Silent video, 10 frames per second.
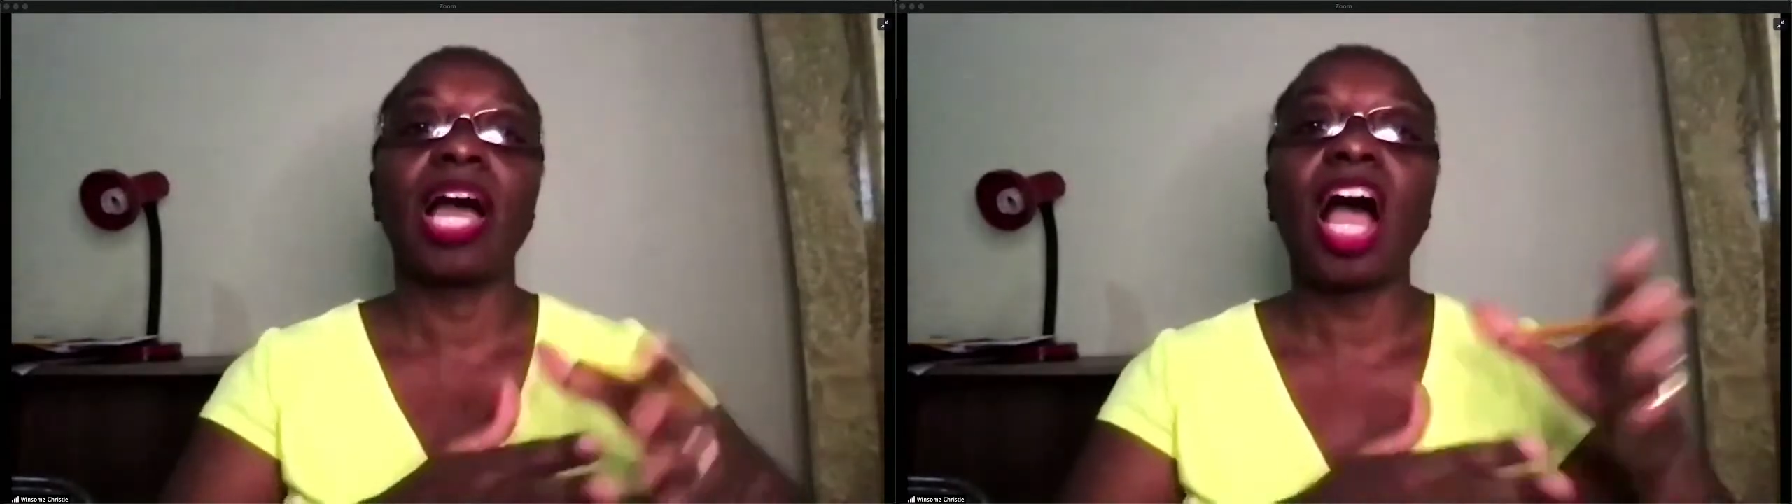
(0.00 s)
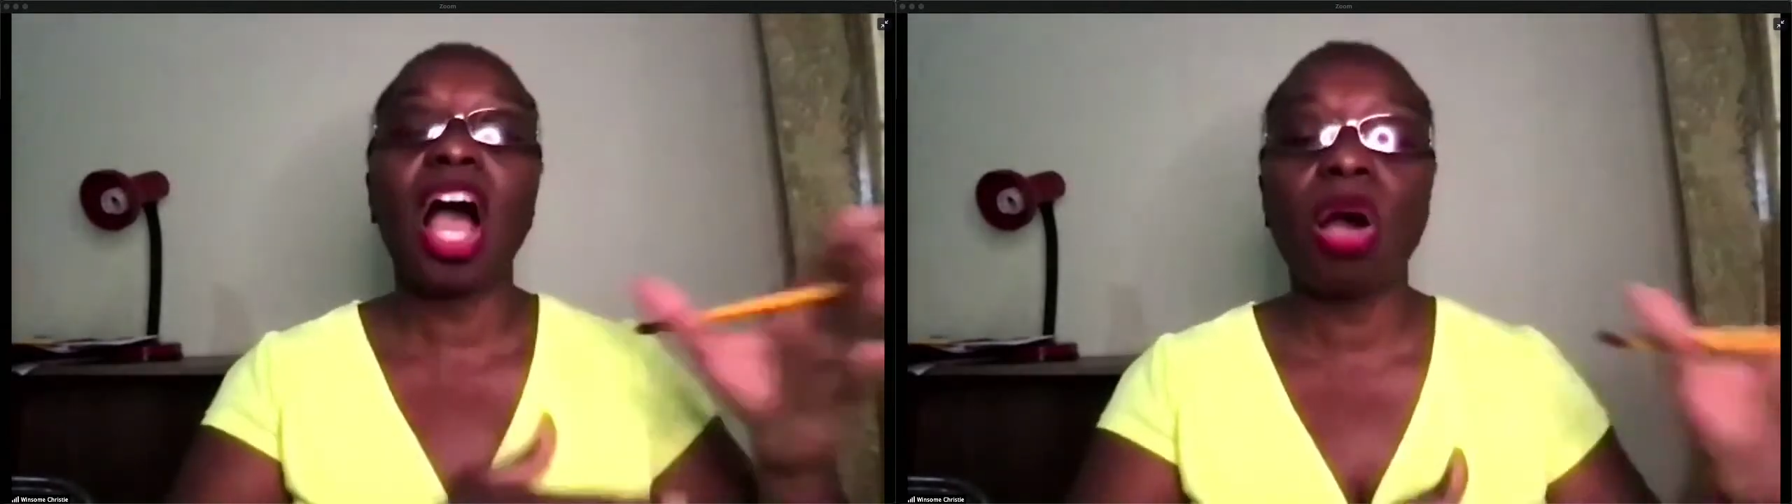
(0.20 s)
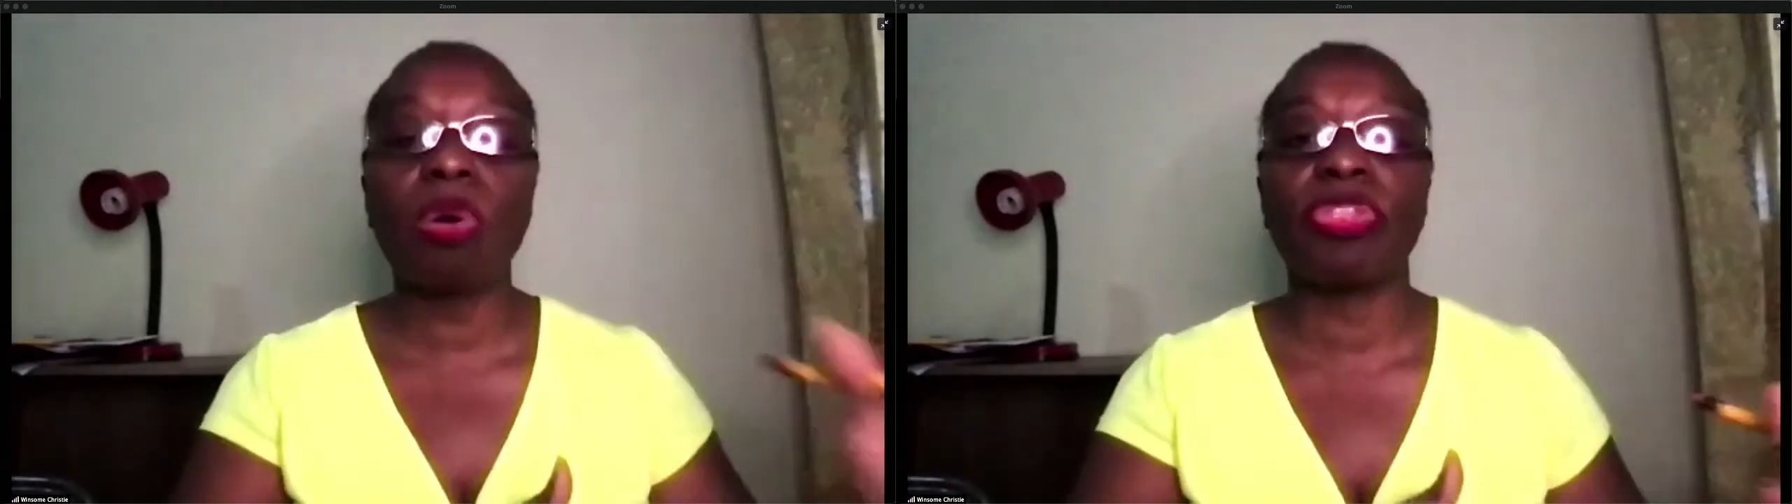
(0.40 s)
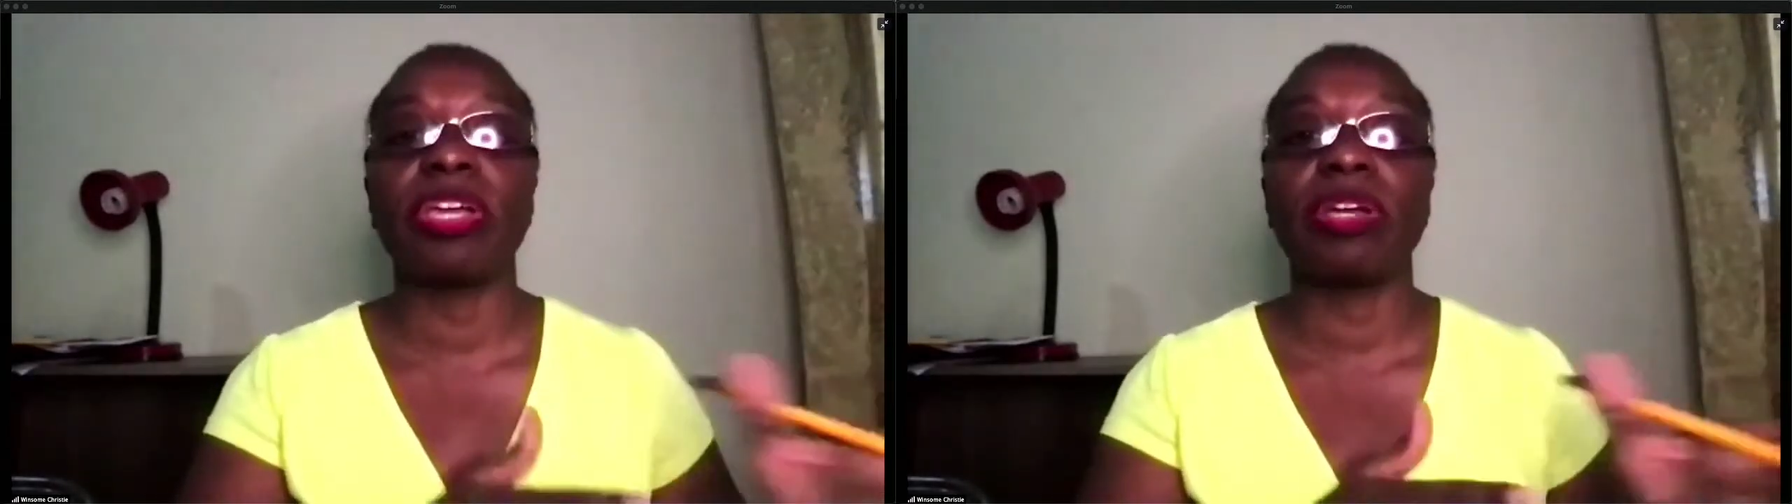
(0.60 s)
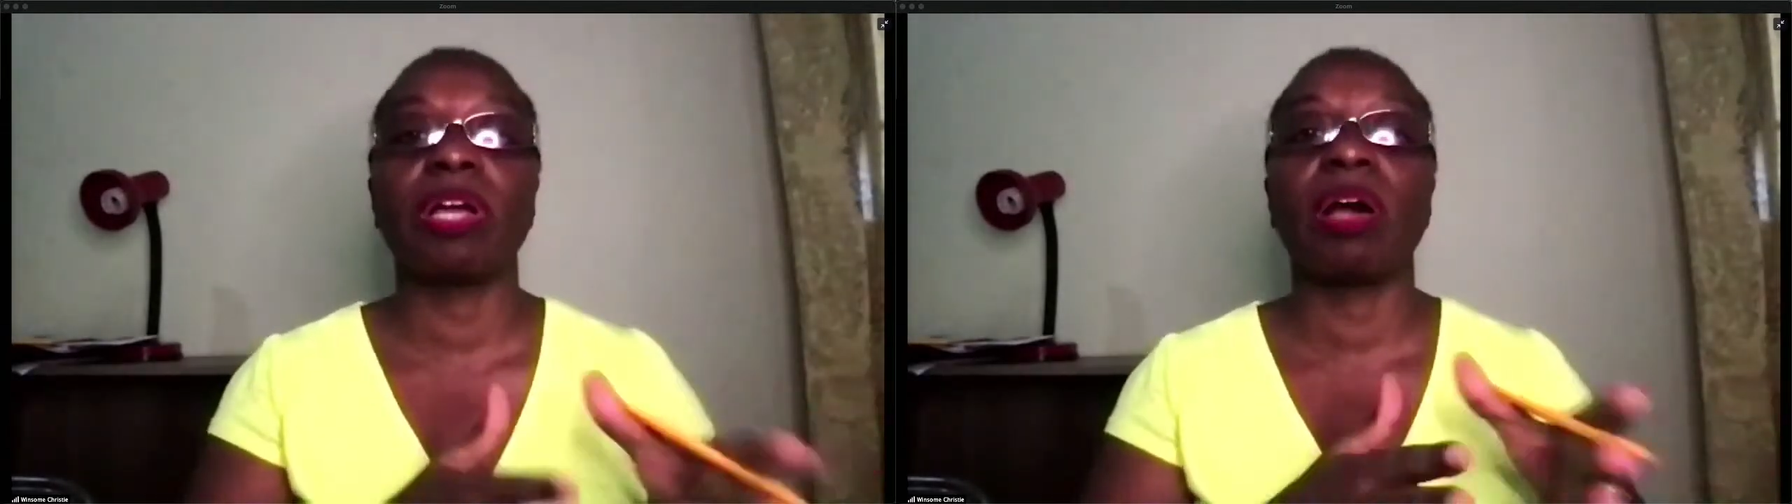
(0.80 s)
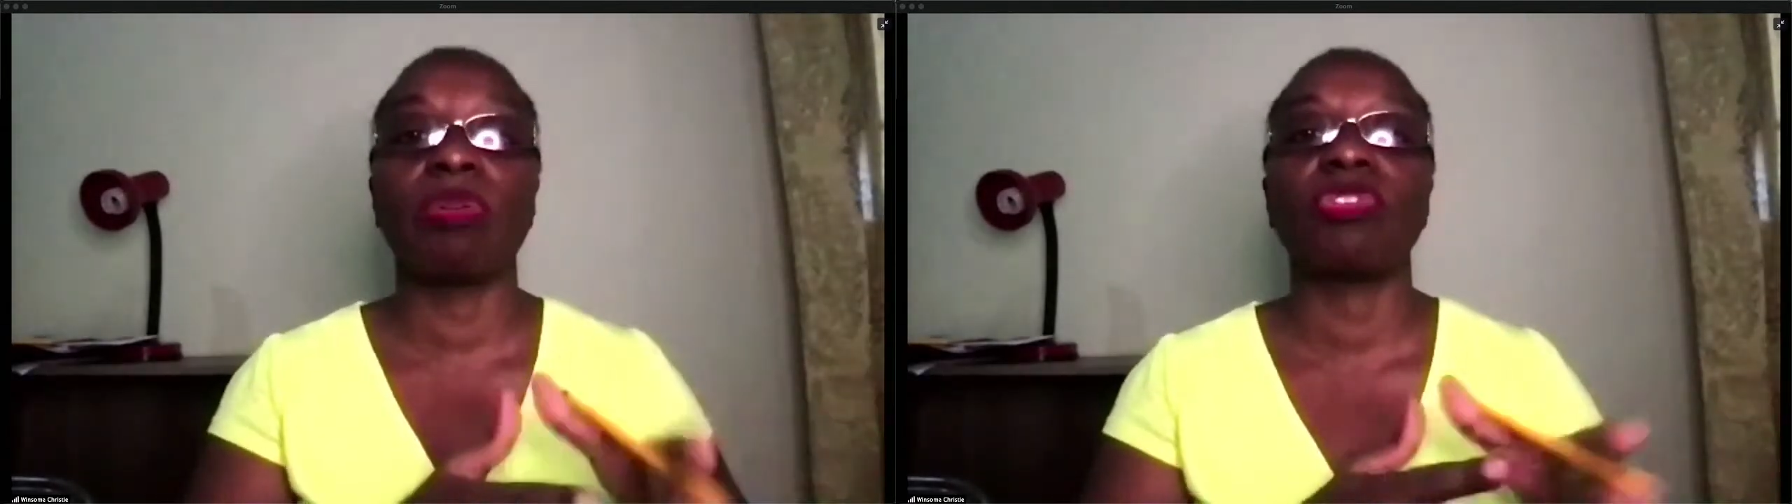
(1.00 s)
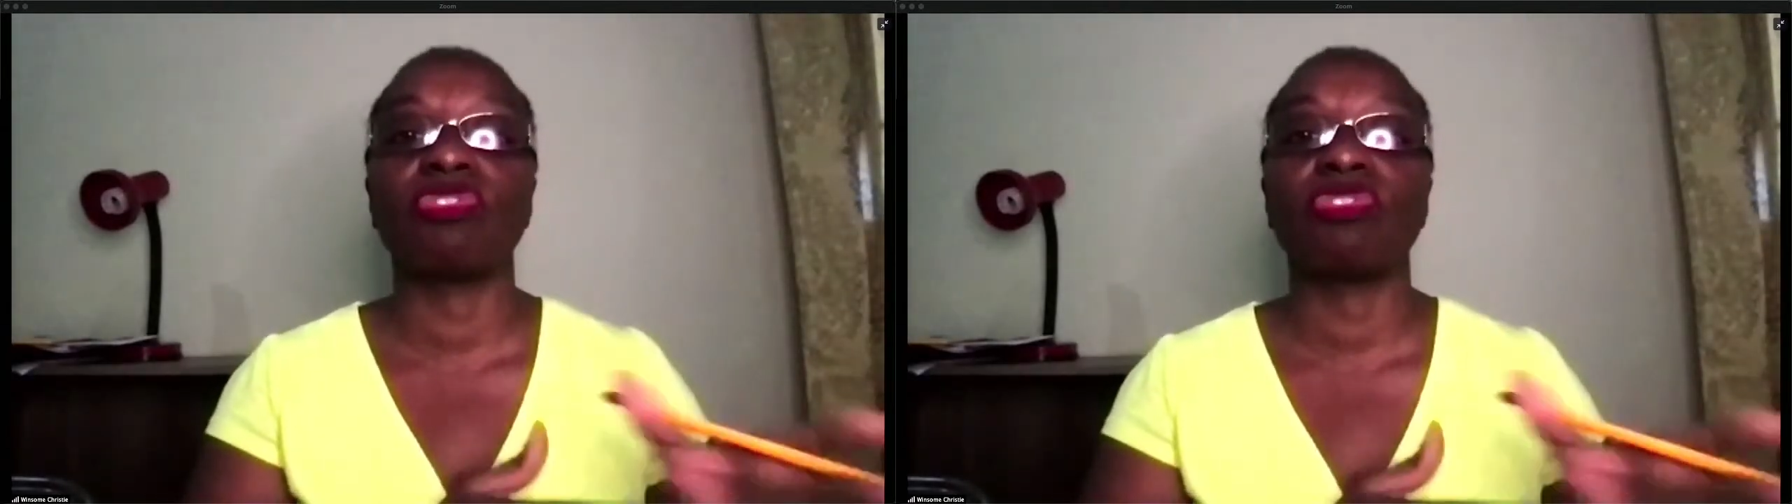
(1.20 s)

how the